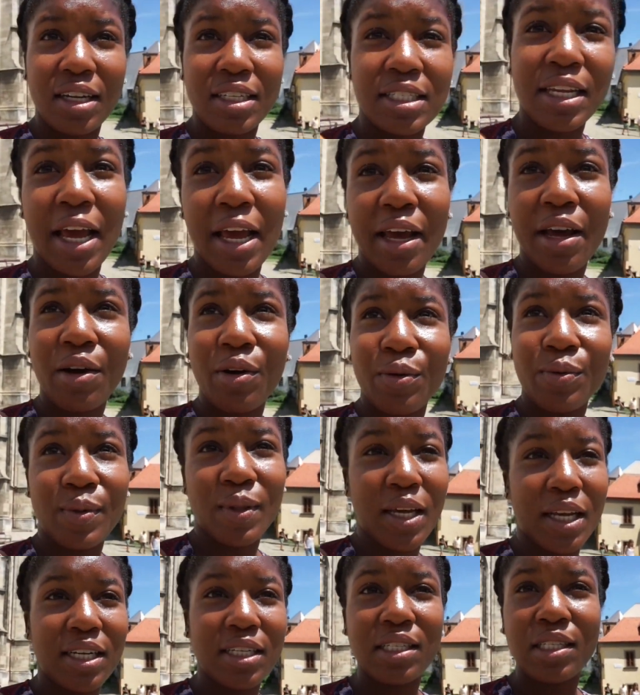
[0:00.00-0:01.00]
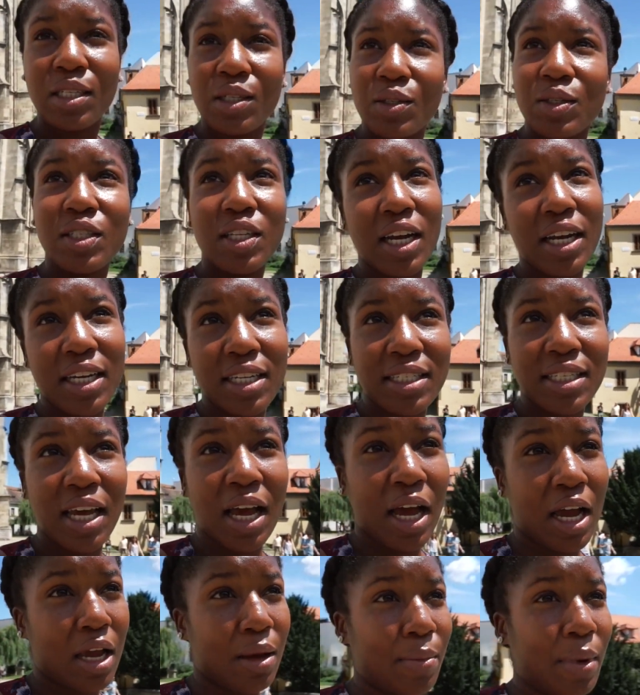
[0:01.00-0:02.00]
a town that is still stuck in
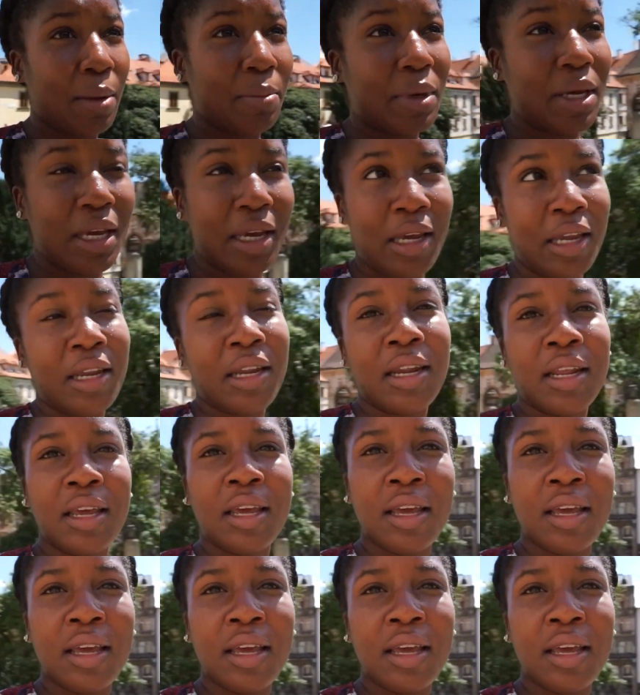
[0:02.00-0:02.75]
time. I mean,